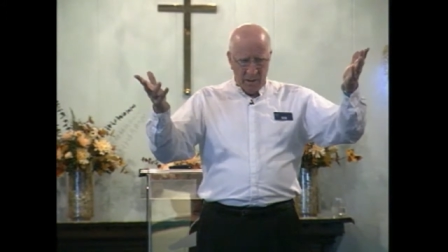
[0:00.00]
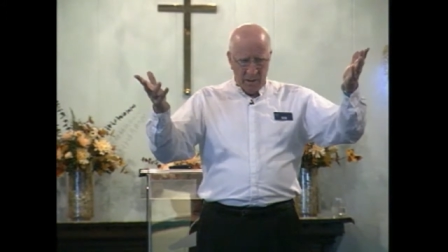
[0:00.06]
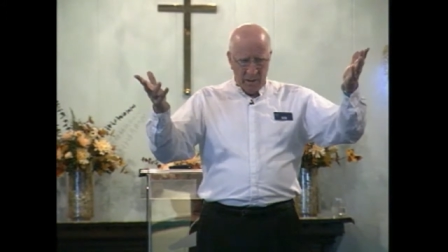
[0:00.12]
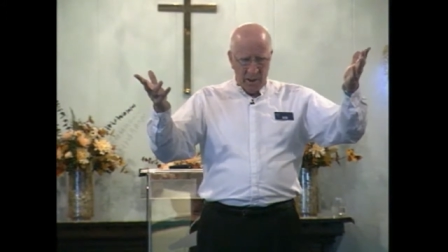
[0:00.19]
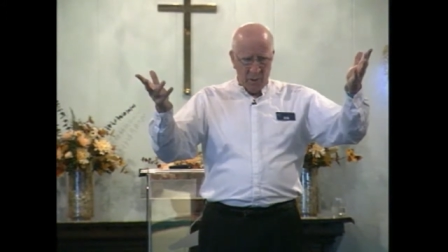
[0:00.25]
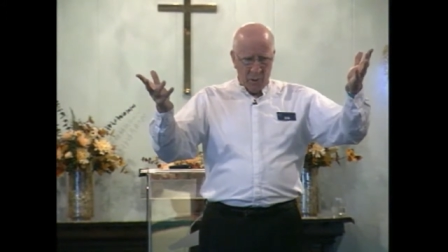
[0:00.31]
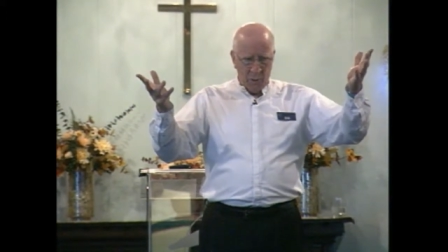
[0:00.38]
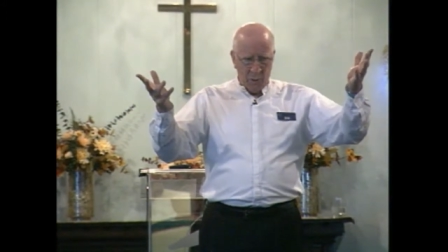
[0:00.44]

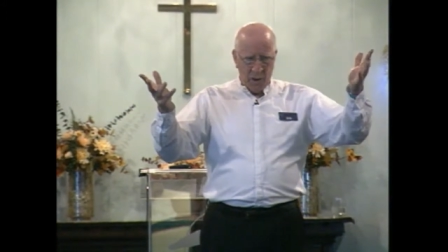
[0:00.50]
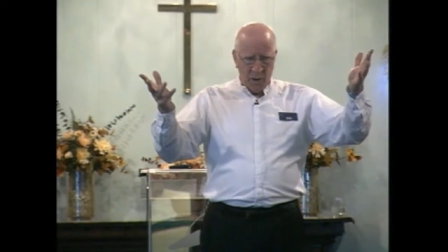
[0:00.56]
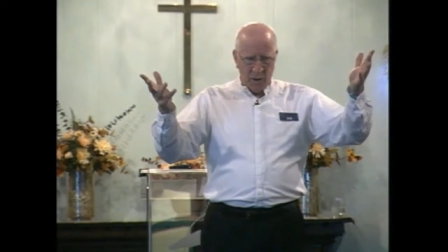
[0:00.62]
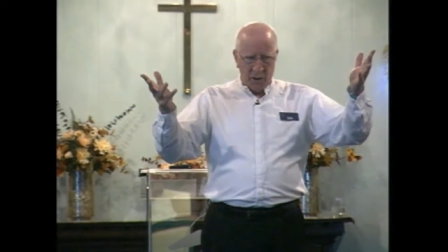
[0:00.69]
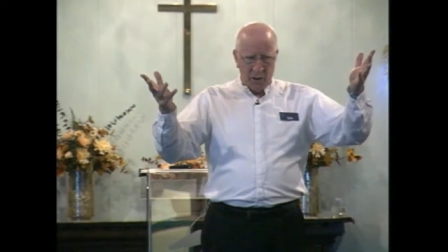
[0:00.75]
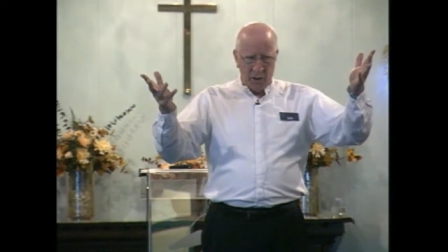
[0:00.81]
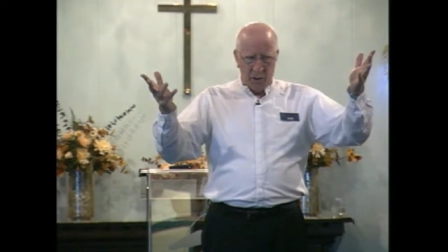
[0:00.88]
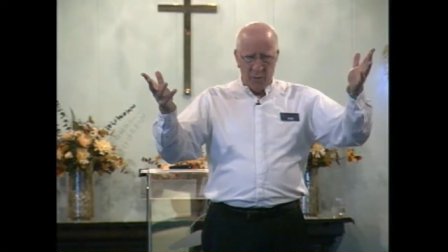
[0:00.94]
into our
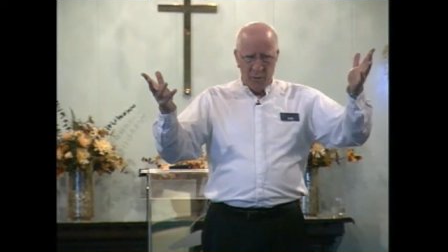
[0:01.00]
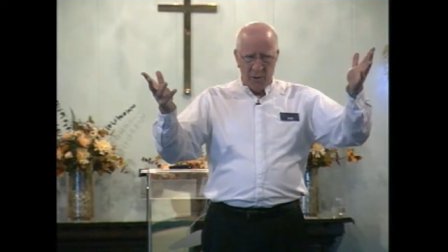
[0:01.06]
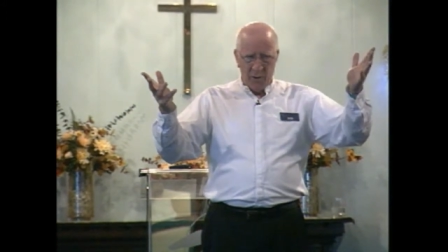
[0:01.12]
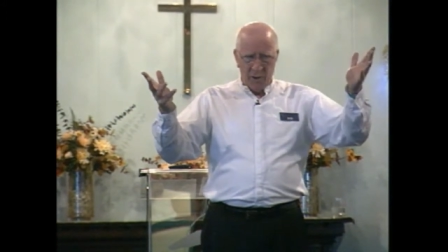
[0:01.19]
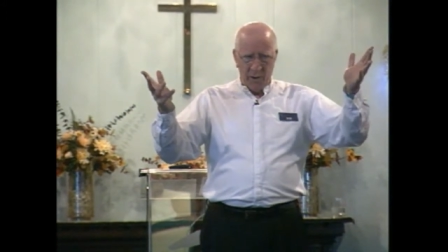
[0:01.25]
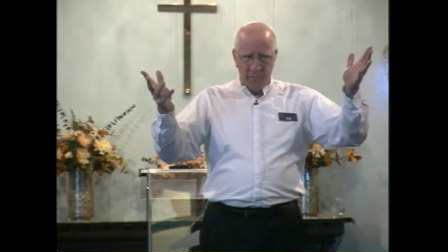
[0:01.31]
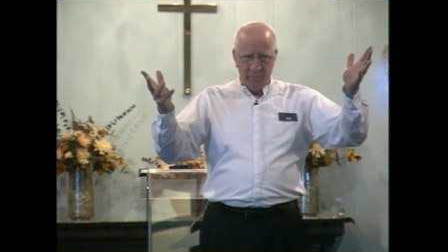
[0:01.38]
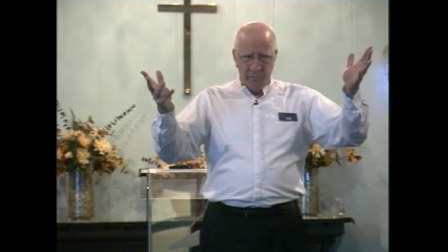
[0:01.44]

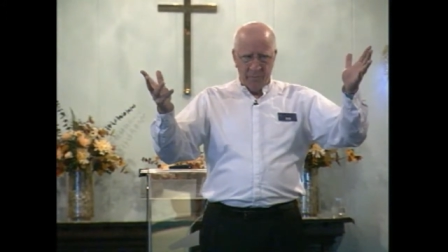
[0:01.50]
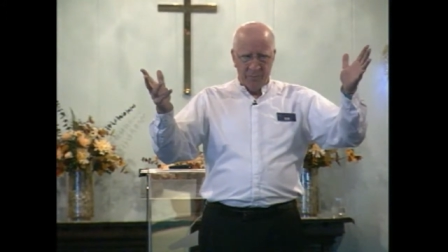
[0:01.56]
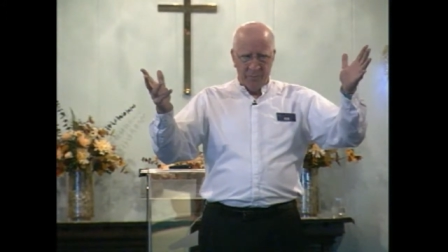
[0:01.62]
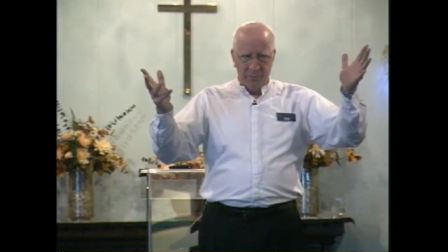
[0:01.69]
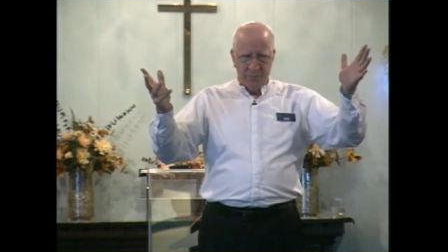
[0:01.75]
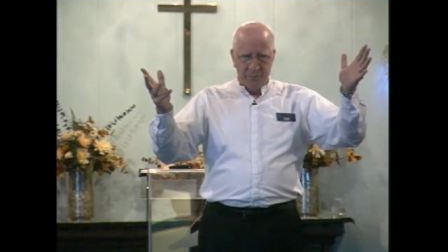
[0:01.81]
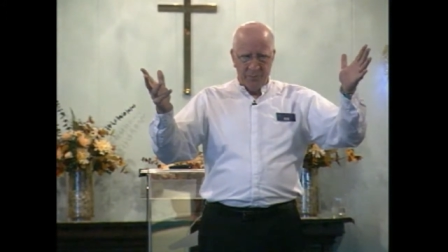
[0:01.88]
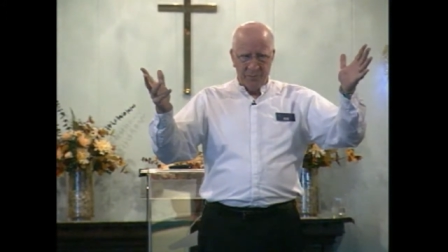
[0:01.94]
community,
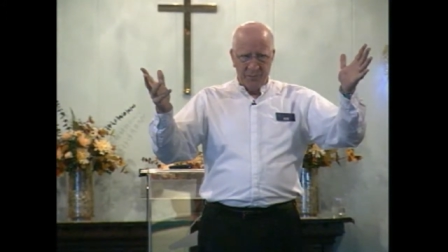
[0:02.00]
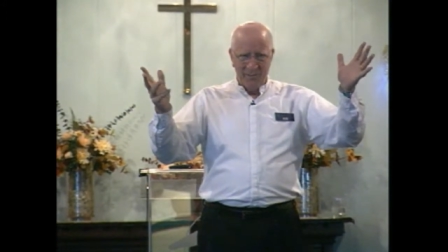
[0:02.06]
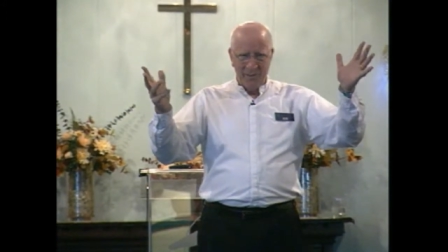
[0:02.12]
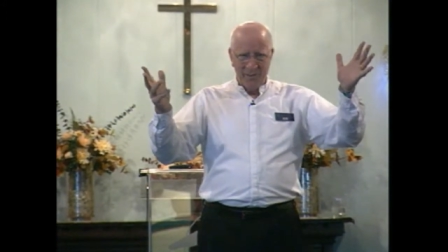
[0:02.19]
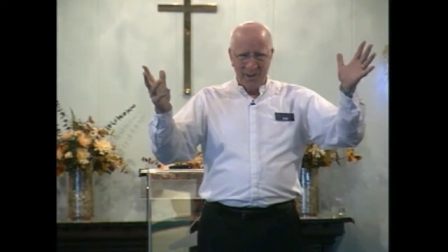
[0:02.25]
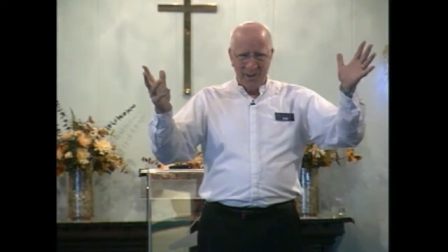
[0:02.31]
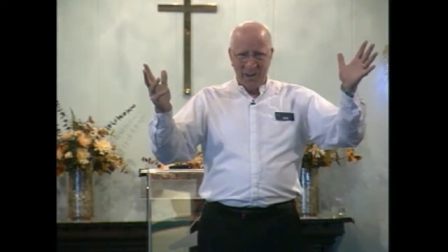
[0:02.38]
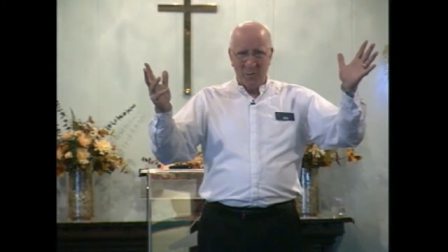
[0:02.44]

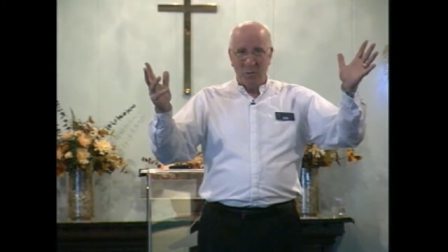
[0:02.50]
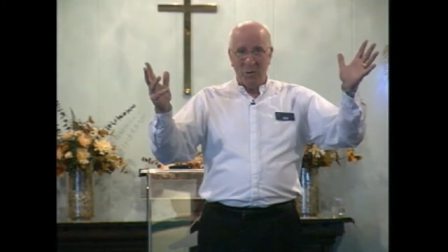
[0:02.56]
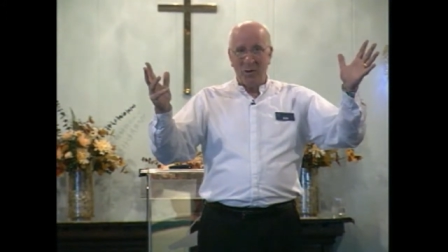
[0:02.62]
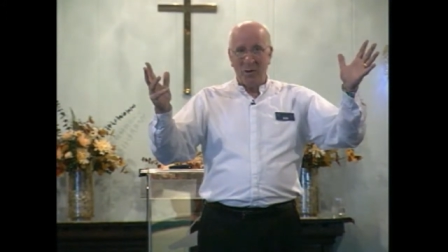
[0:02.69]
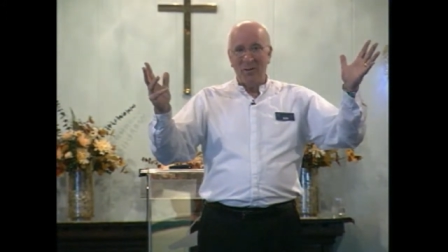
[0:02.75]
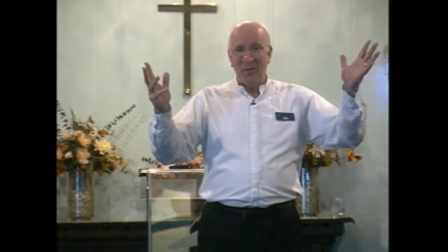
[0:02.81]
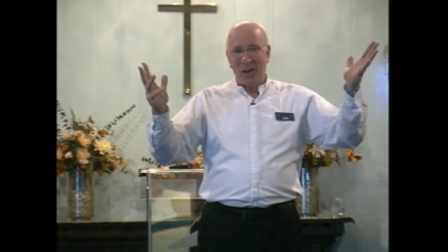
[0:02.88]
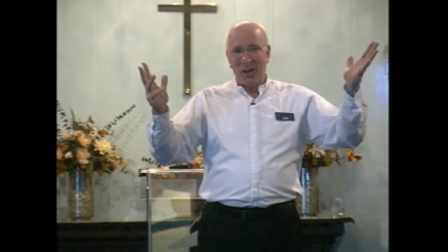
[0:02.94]

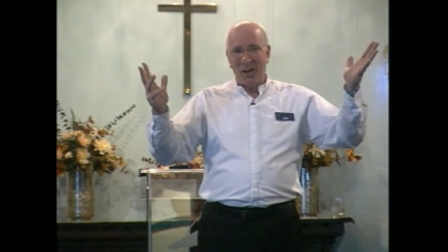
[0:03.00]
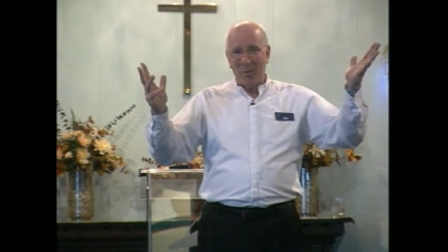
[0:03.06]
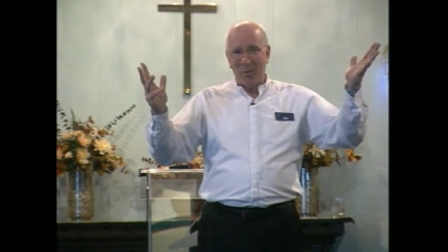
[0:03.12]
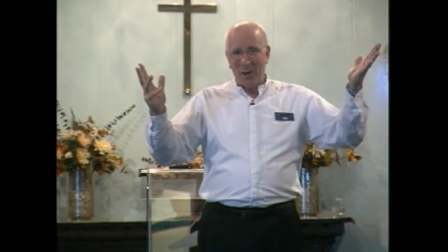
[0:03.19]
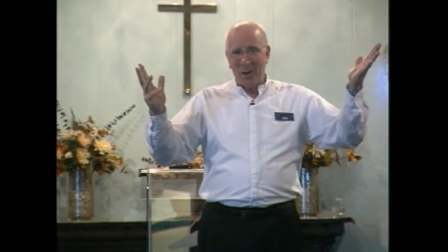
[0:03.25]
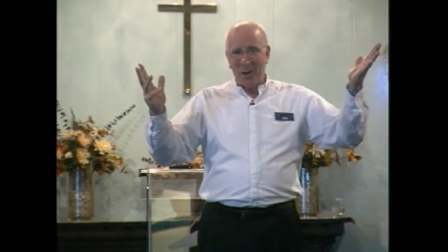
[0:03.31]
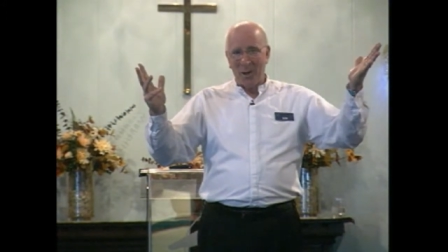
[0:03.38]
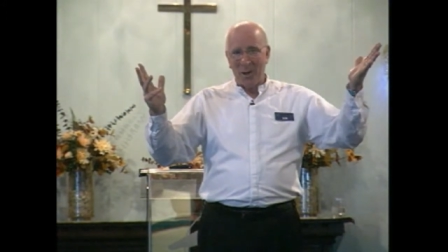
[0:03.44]
wherever that
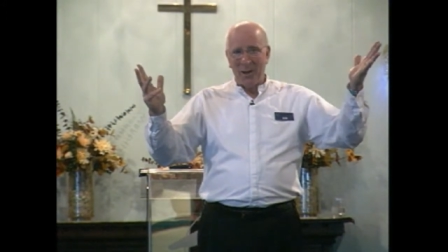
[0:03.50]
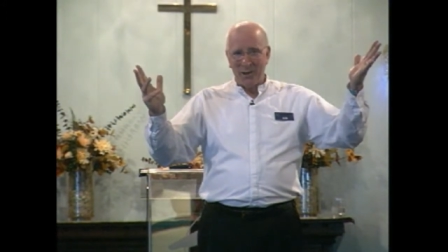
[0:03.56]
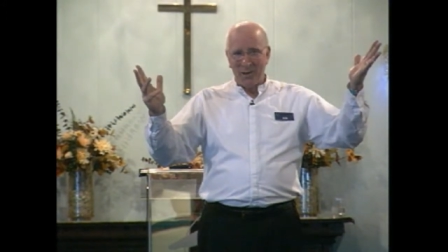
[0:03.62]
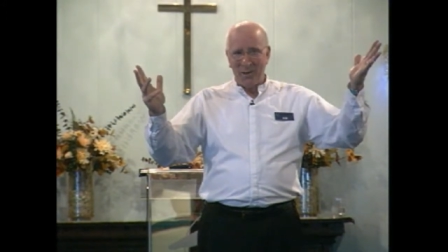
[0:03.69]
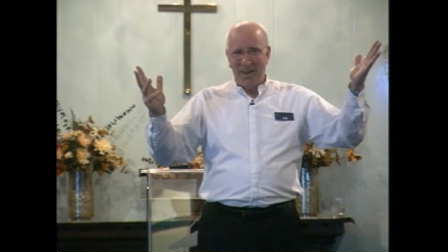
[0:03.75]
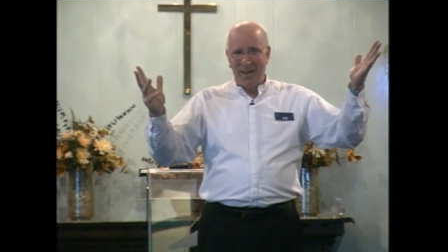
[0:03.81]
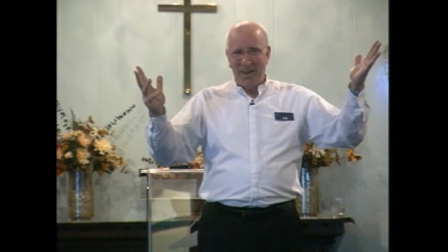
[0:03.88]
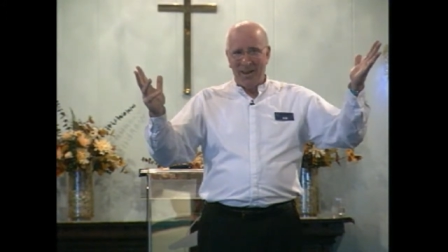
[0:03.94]
might be
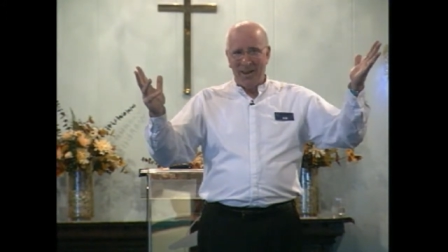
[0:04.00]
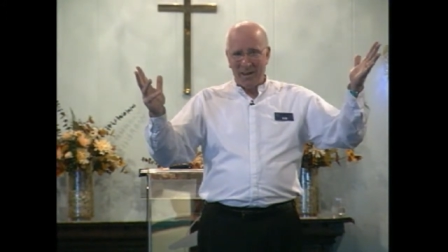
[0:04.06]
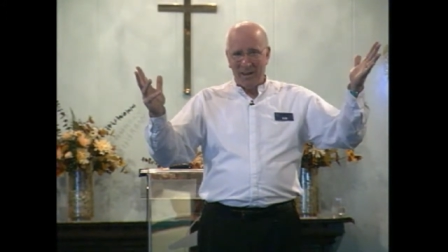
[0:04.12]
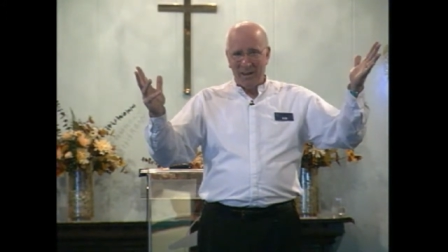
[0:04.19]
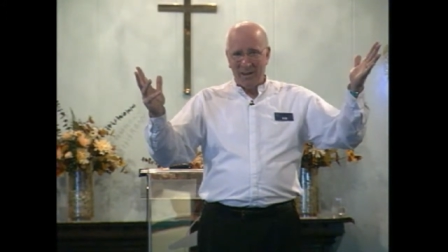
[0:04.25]
this day,